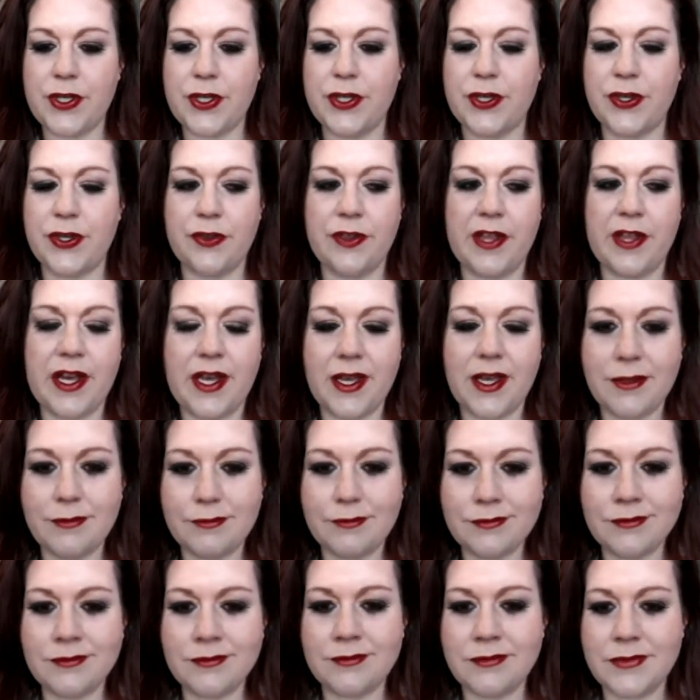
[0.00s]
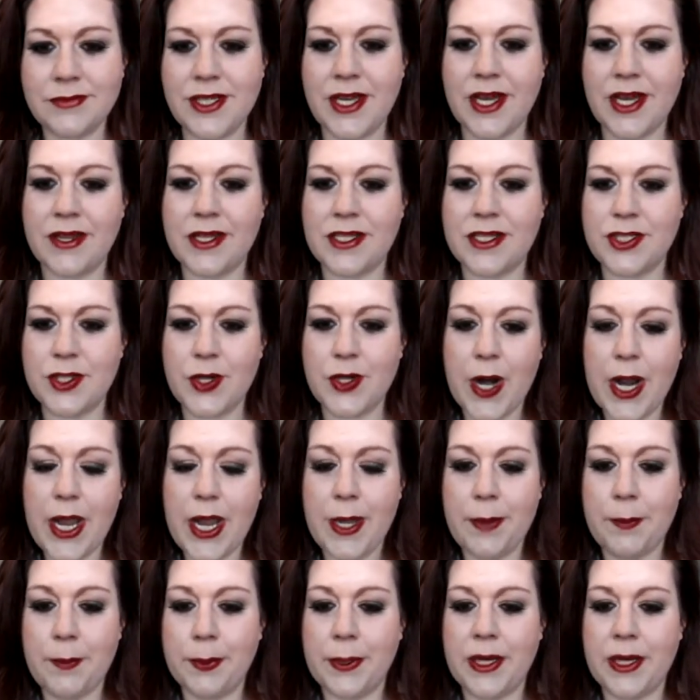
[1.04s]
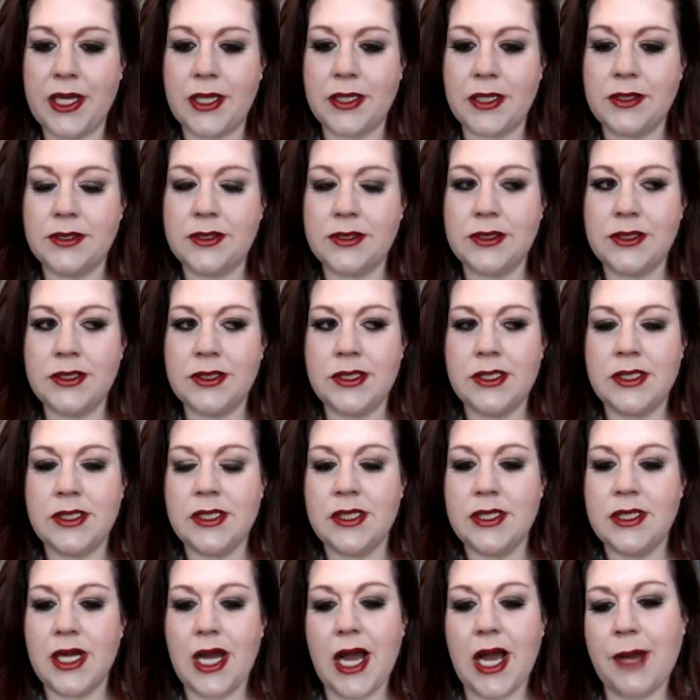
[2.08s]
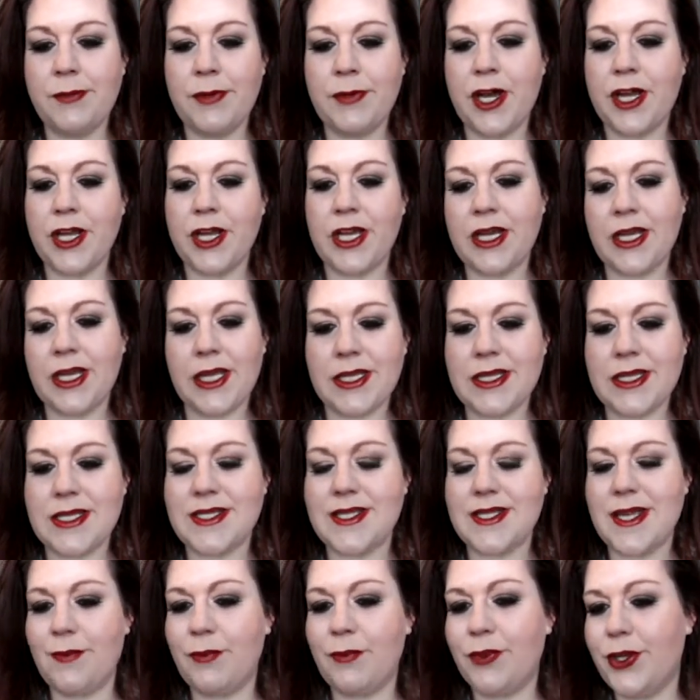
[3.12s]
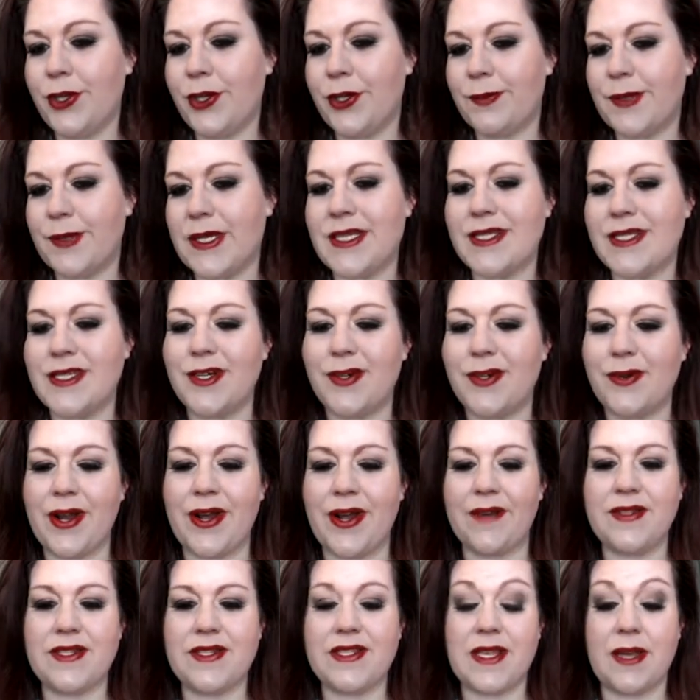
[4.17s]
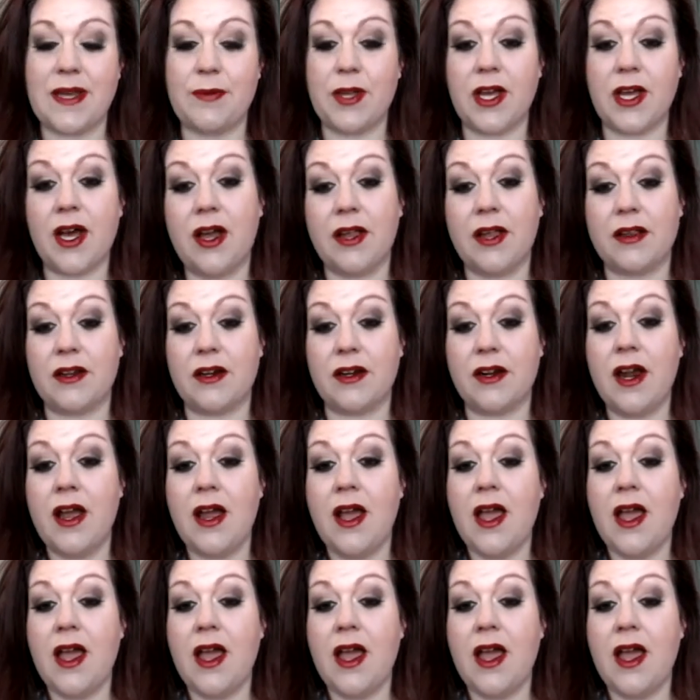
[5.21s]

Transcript: you're like, yeah, that's great, but I'm not going to get the same look because I don't have the same color.